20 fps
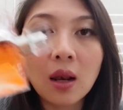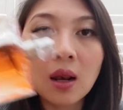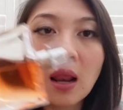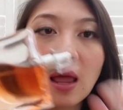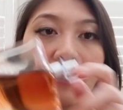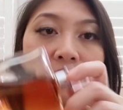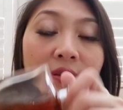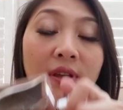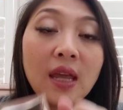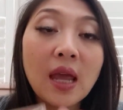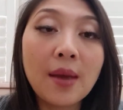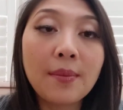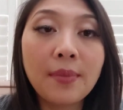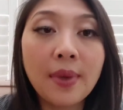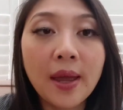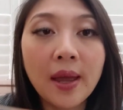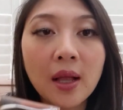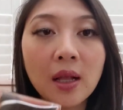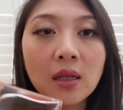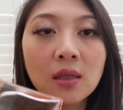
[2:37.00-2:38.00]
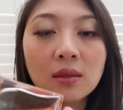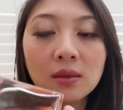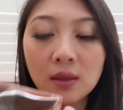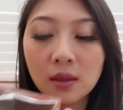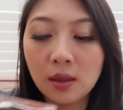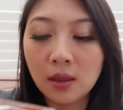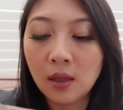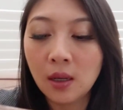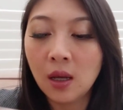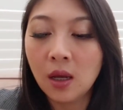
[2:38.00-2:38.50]
La Vie est Belle.
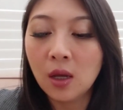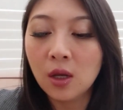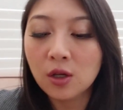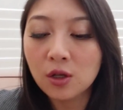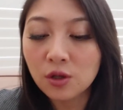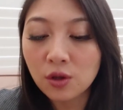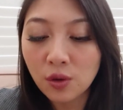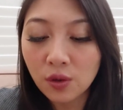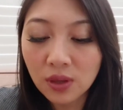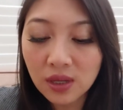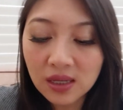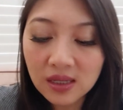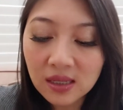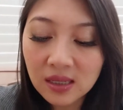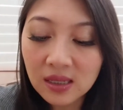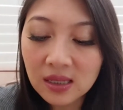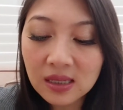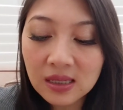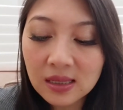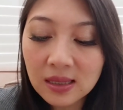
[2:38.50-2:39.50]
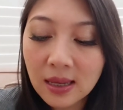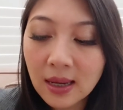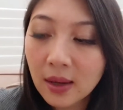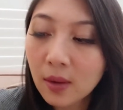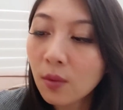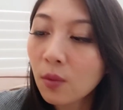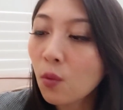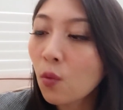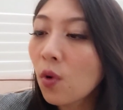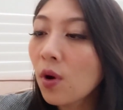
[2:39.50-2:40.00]
So this is
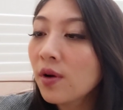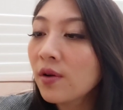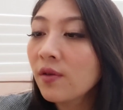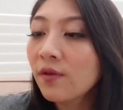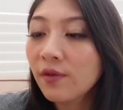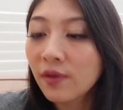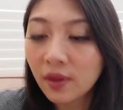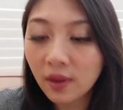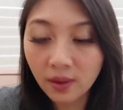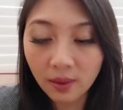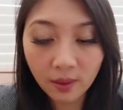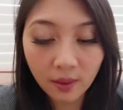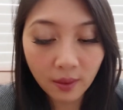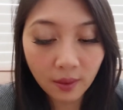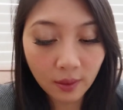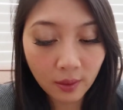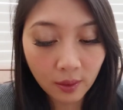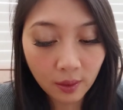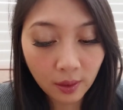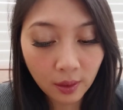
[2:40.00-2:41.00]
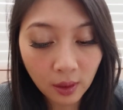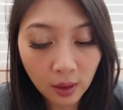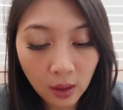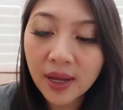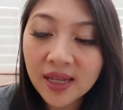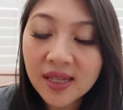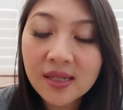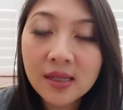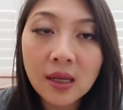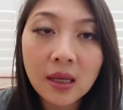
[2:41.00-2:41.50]
like one of the
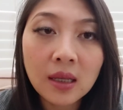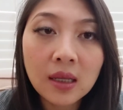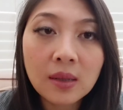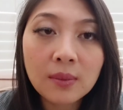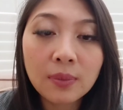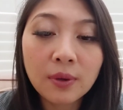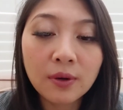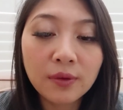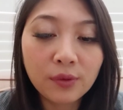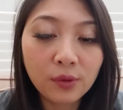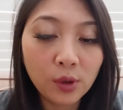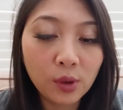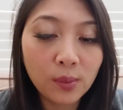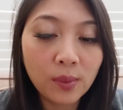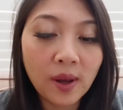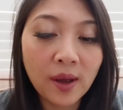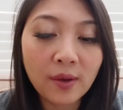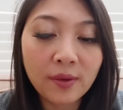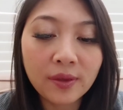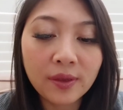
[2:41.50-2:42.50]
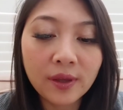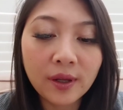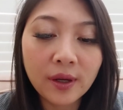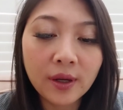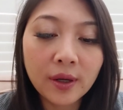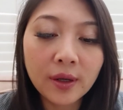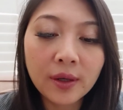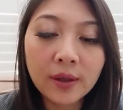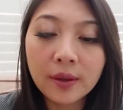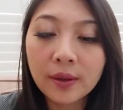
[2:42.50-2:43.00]
best-selling perfume out
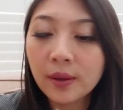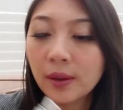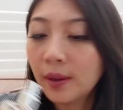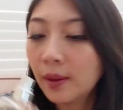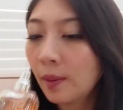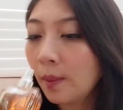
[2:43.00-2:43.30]
there.